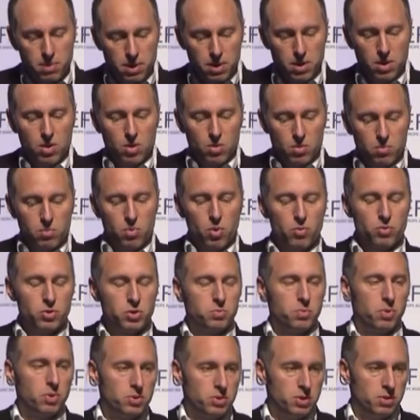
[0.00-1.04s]
be more
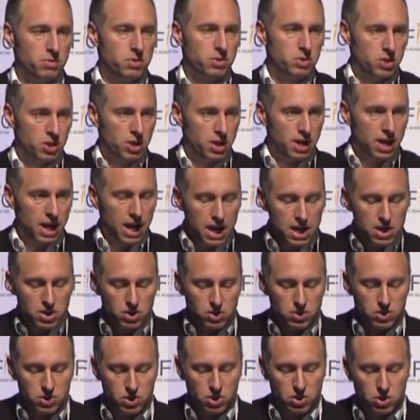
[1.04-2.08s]
responsive to certain
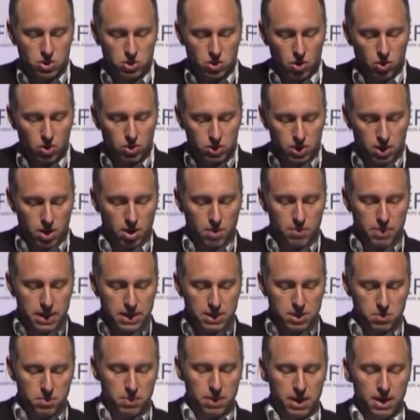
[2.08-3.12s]
agents such as
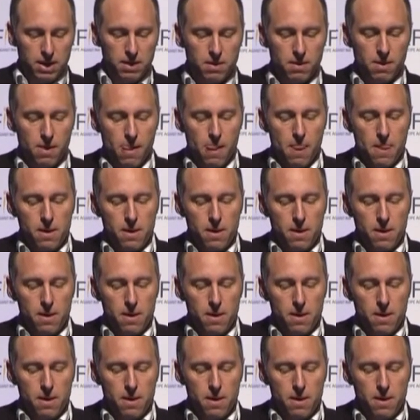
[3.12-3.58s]
oxcarbazepine.